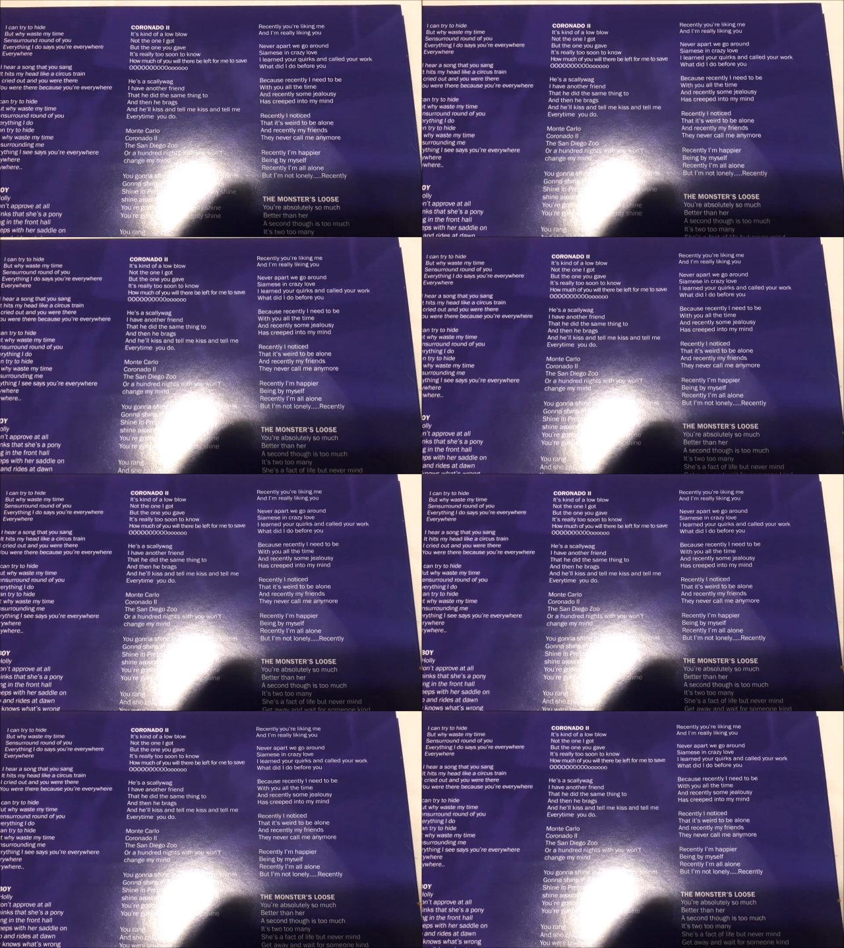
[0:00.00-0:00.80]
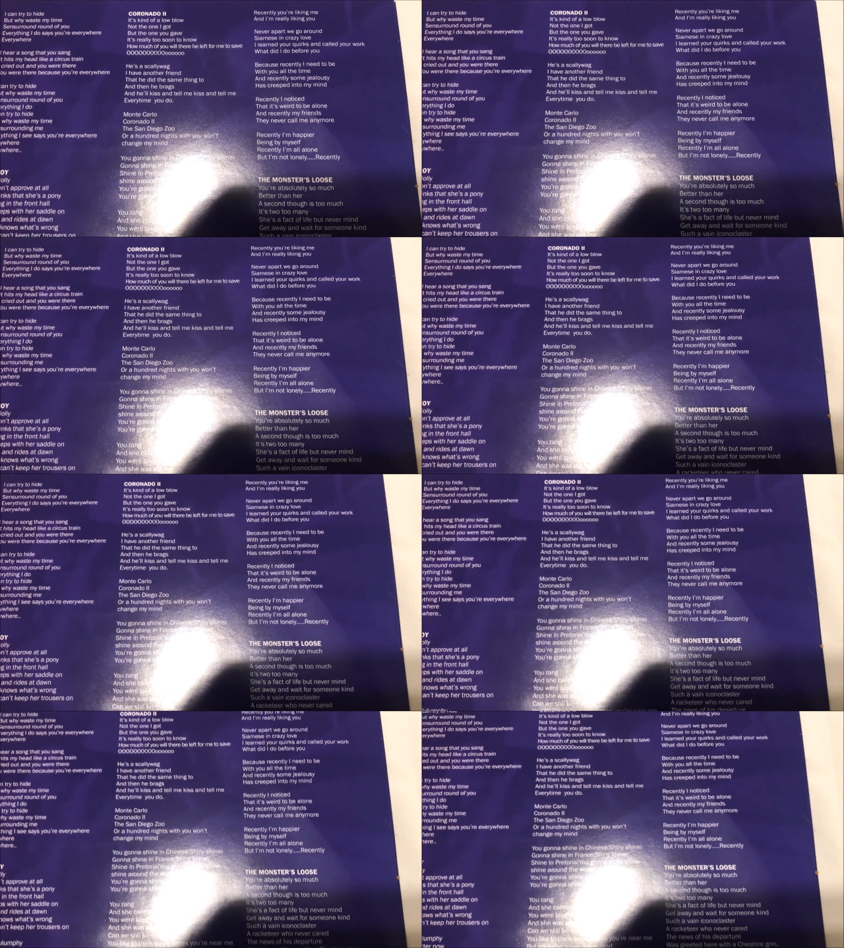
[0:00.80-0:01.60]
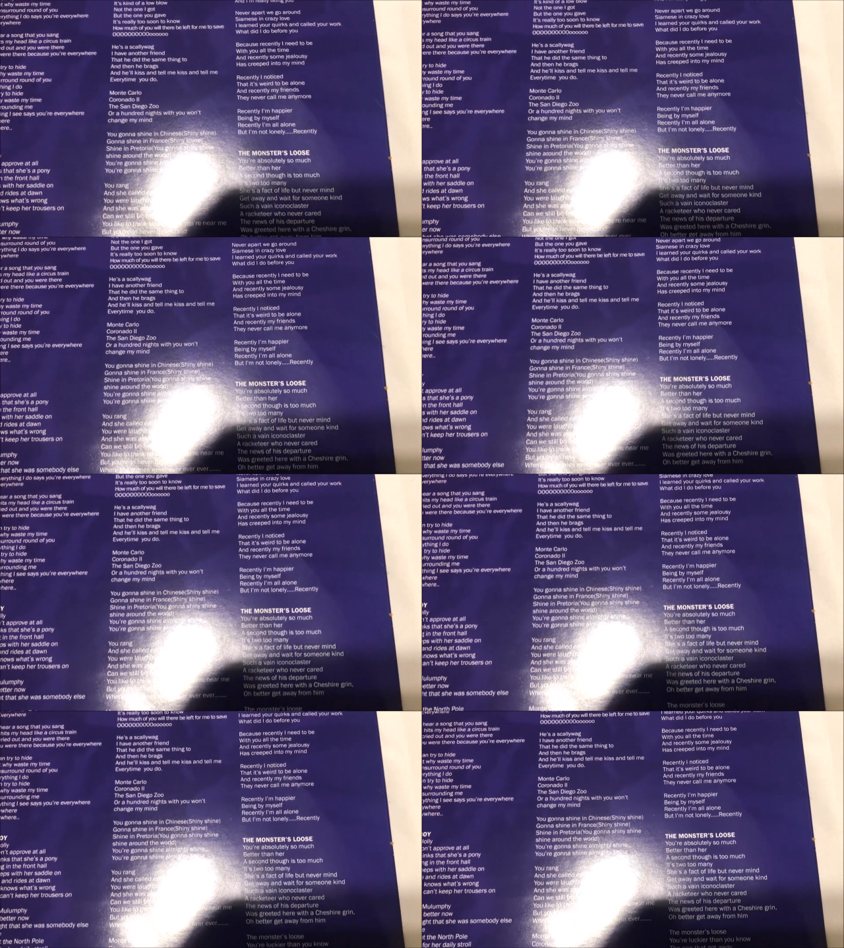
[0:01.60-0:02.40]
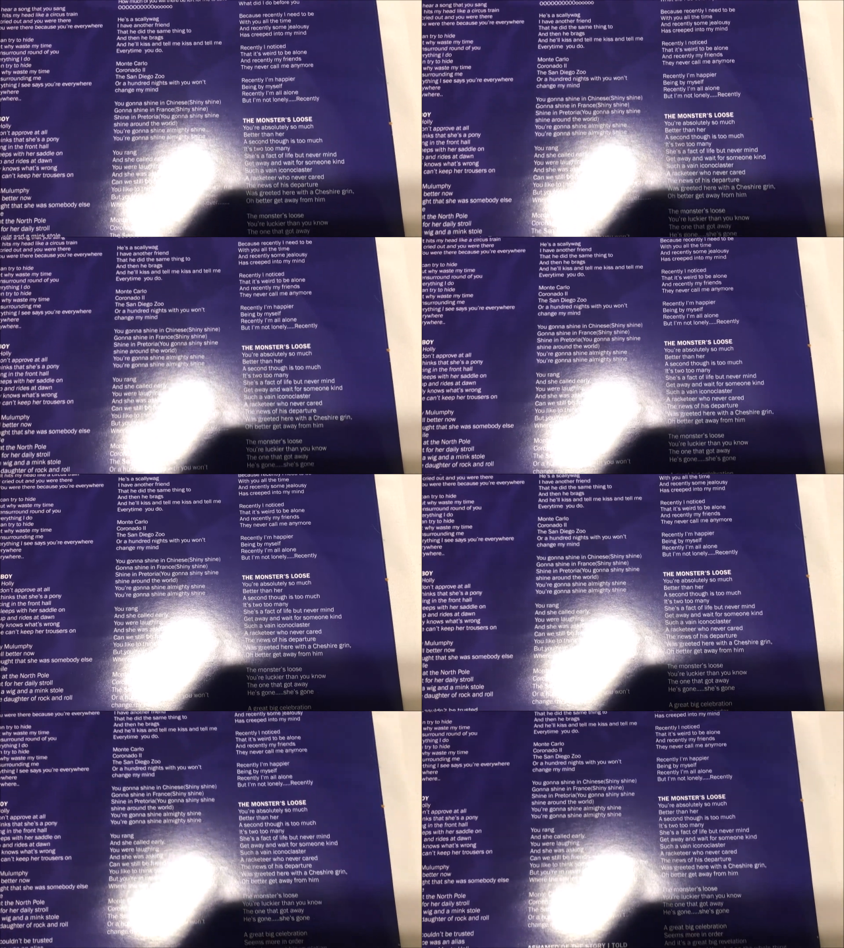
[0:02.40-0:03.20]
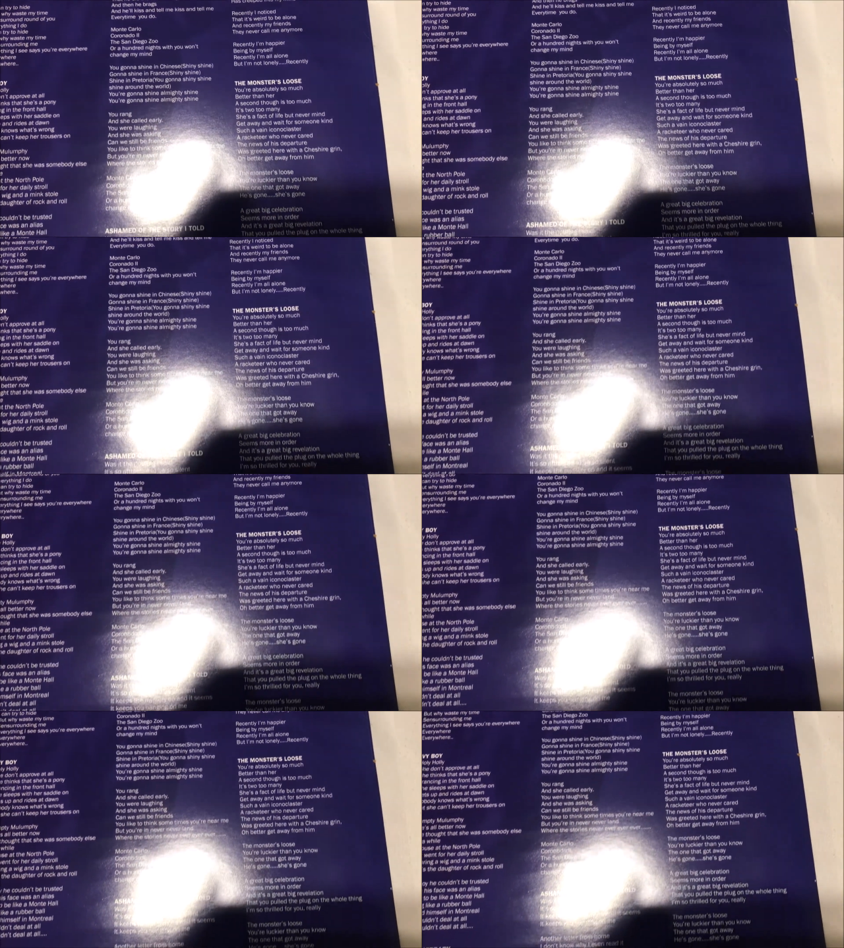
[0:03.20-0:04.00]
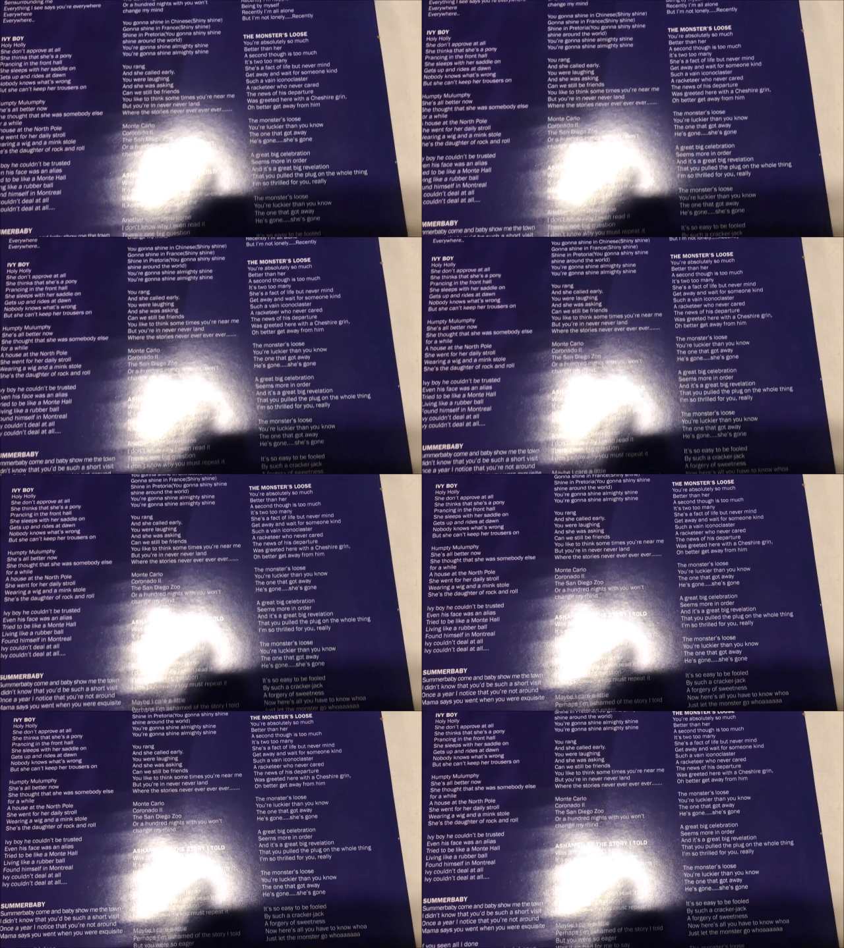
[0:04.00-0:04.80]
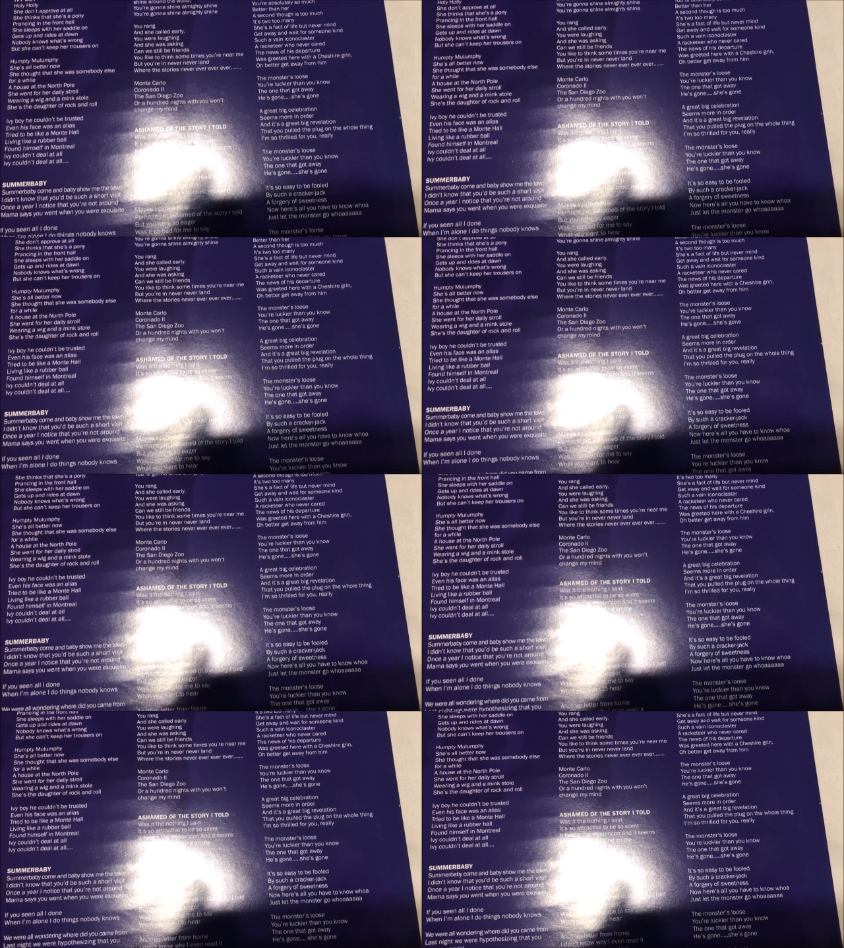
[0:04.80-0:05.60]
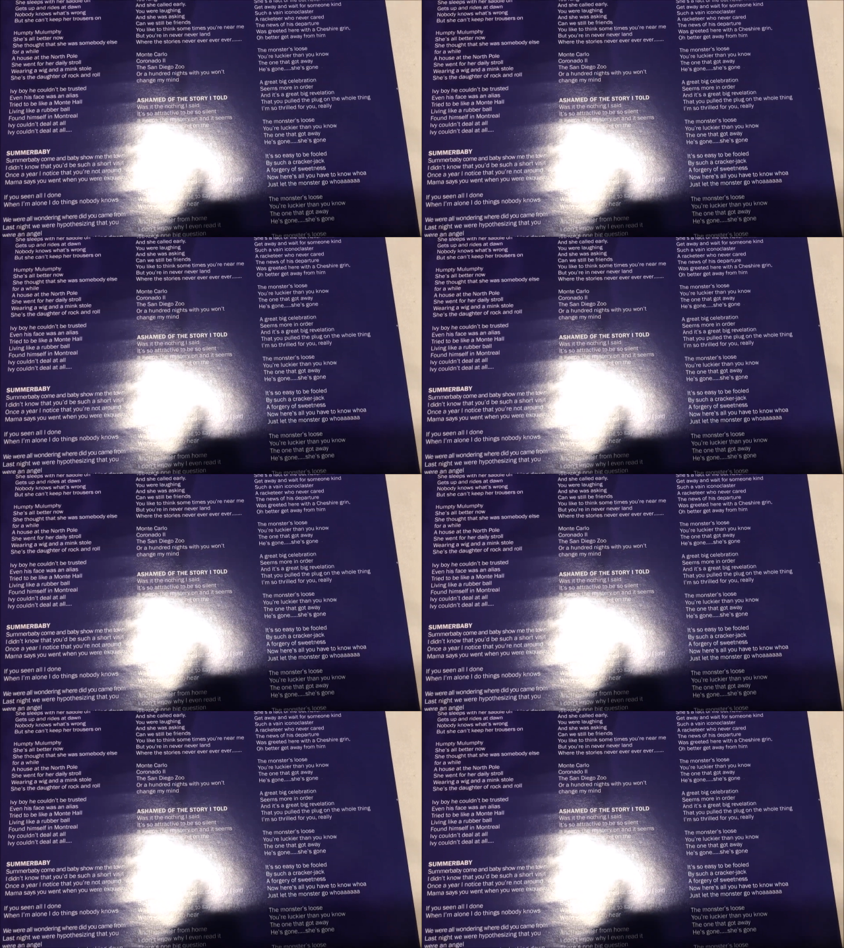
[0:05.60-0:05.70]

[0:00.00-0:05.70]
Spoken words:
(no speaker visible)